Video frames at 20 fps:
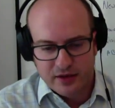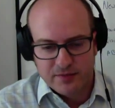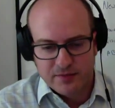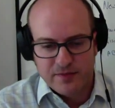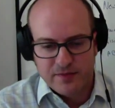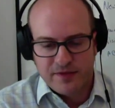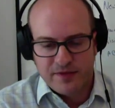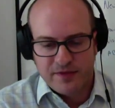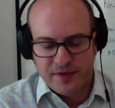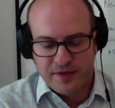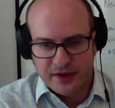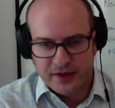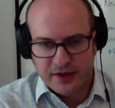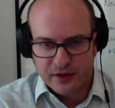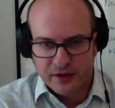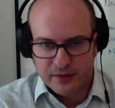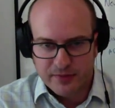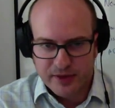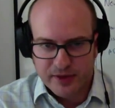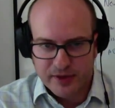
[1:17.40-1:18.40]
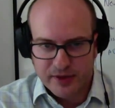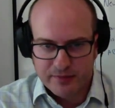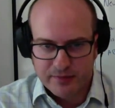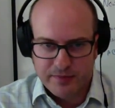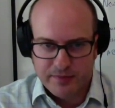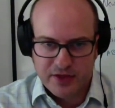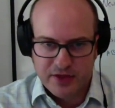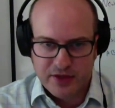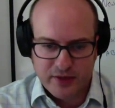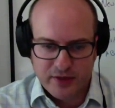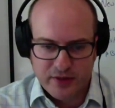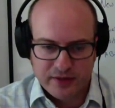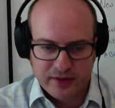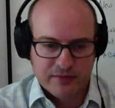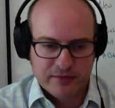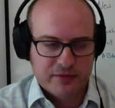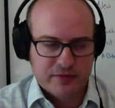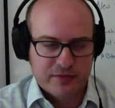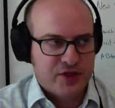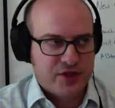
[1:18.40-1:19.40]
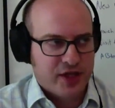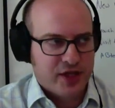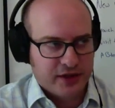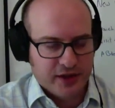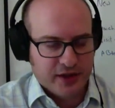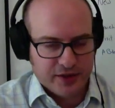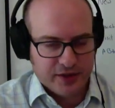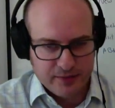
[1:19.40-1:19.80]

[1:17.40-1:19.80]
think a little bit between checking out